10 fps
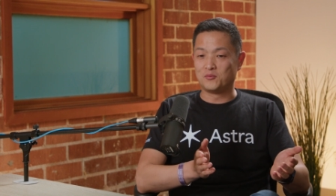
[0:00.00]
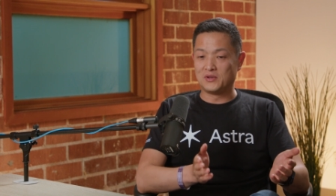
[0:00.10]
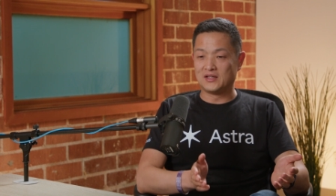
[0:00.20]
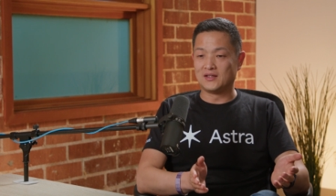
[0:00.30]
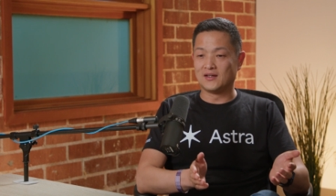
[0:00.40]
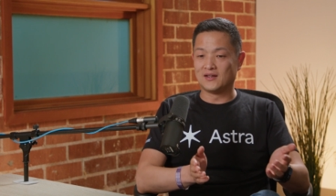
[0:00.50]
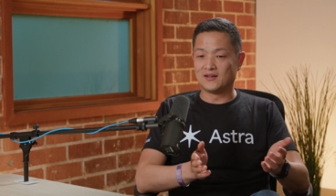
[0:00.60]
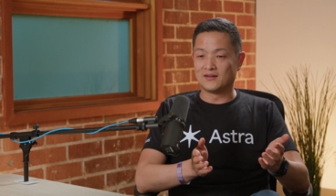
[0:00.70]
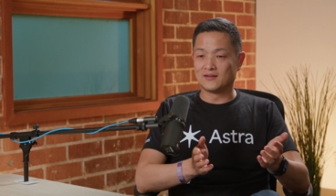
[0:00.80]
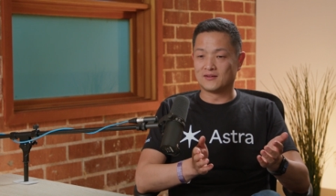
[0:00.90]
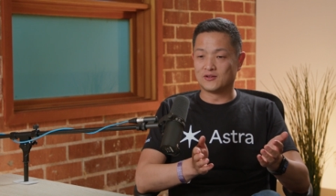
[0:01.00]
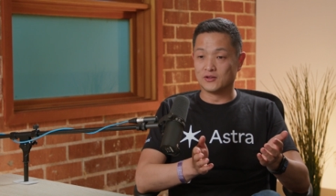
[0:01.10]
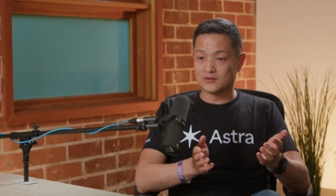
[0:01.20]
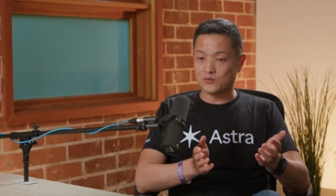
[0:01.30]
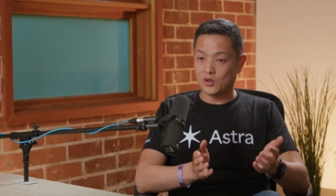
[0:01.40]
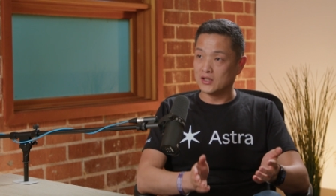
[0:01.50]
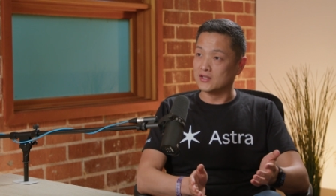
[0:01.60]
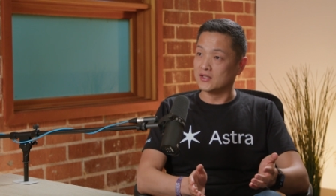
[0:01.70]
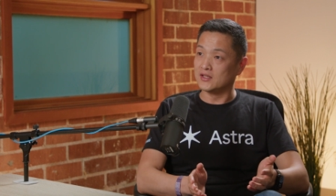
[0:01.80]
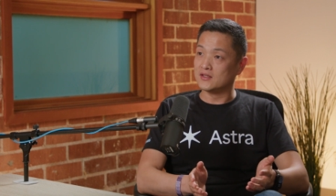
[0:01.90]
be uh, good
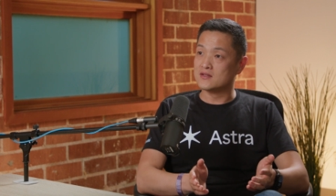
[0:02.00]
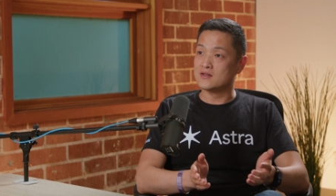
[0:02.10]
quality.